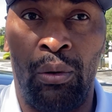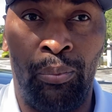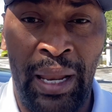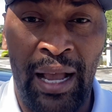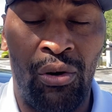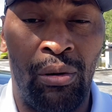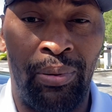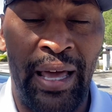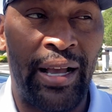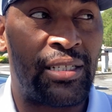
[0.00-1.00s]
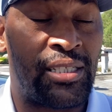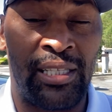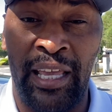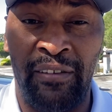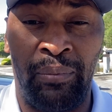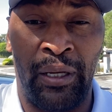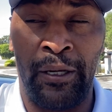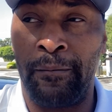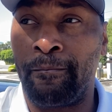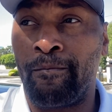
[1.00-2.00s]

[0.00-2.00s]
black on black slave blood.